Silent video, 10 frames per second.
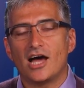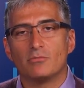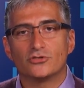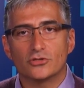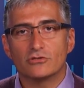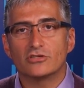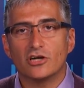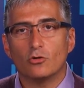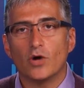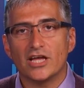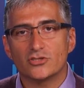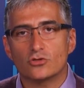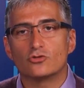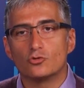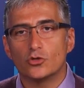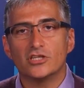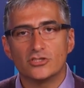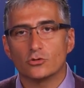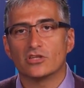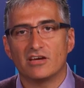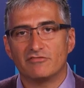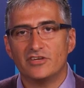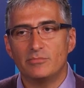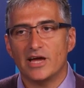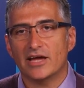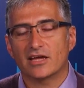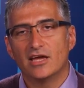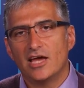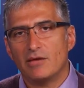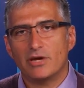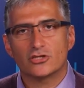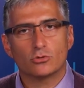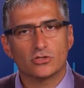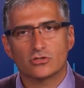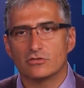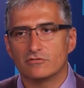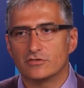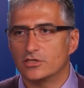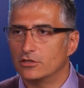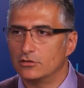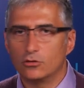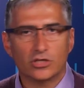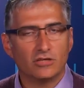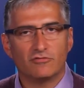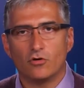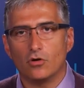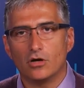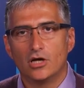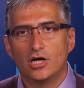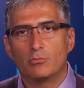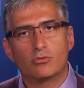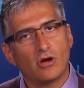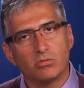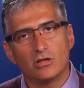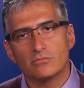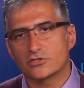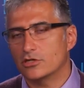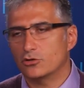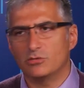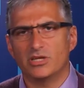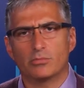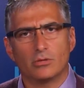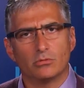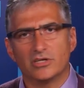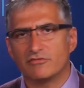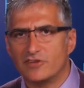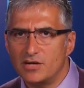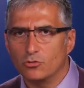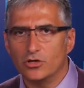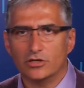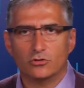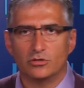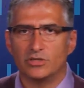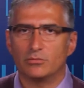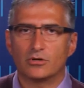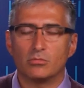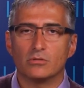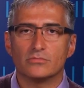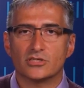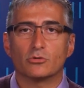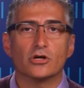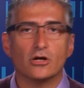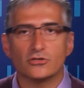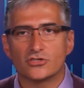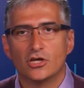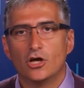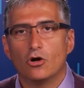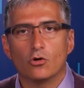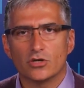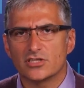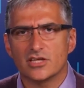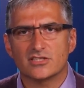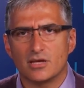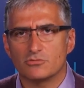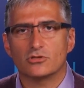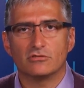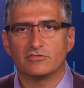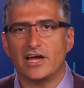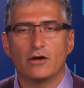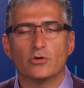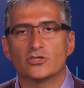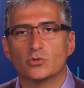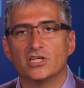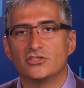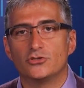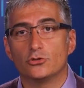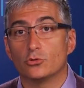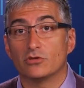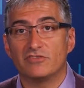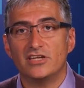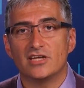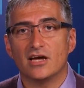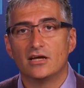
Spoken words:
to go away and sort of drill into all that feedback and make sure we're sort of looking for problems. Could it be a problem in a framework? Could it be a problem somewhere else? Or is there some sort of outreach we need to do to a vendor